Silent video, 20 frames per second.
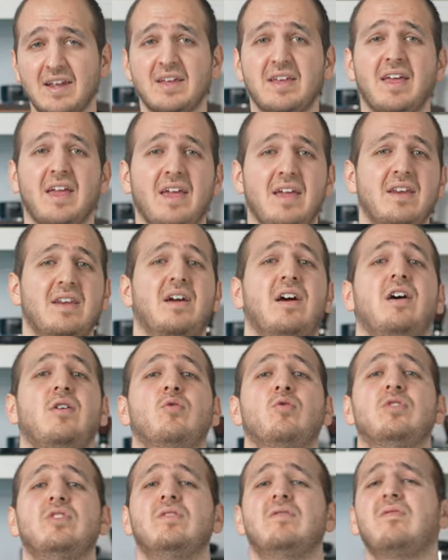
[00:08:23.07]
again, I
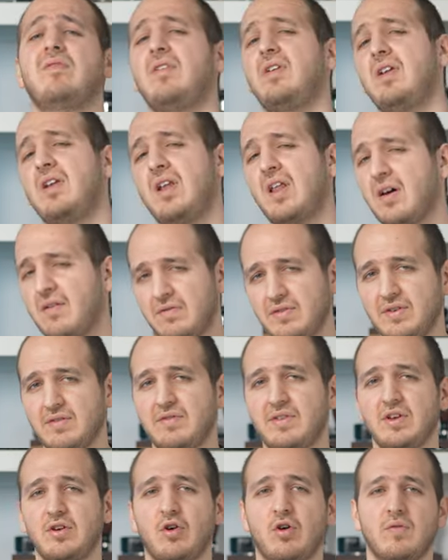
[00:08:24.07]
would have loved if
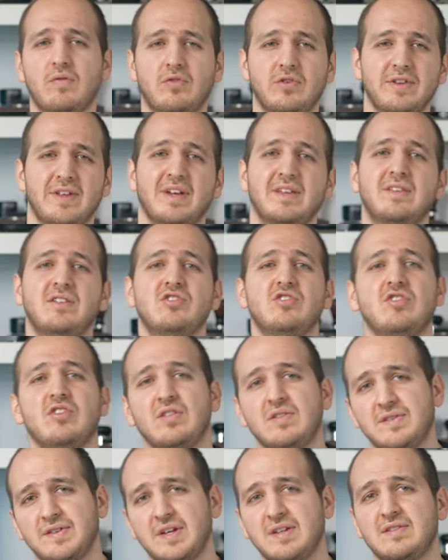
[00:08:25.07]
they offered
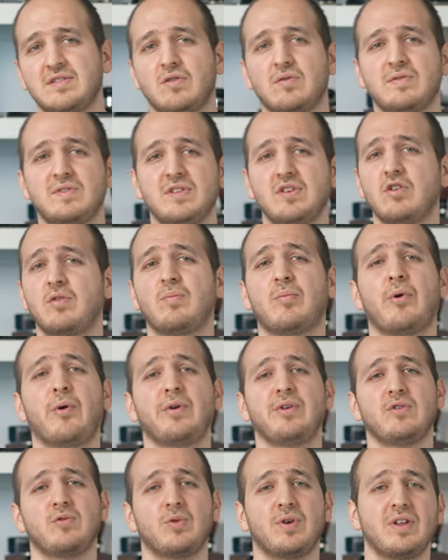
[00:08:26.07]
additional sets of
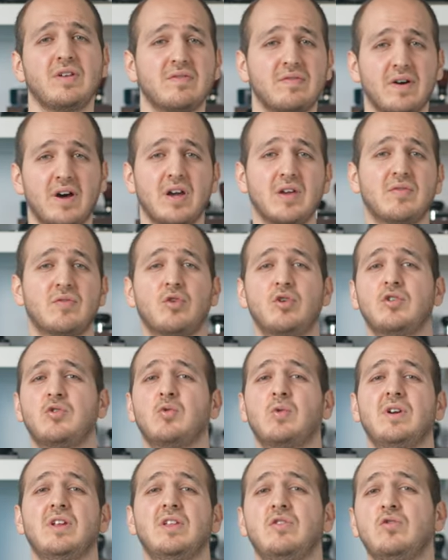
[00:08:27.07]
0.25 or
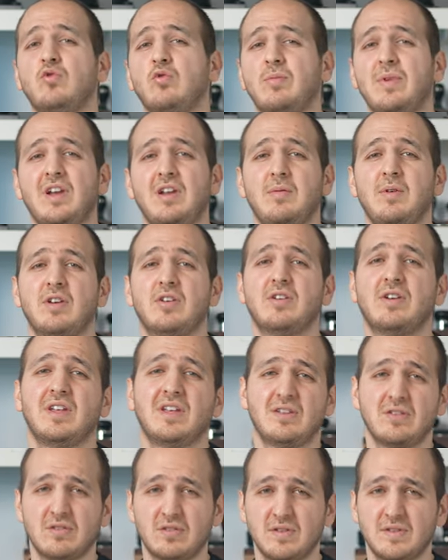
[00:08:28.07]
22mm
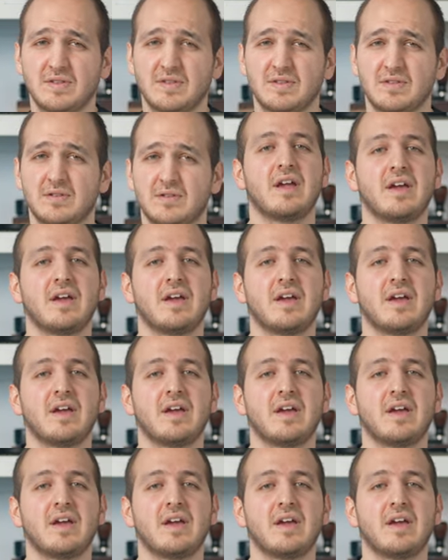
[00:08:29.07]
needles.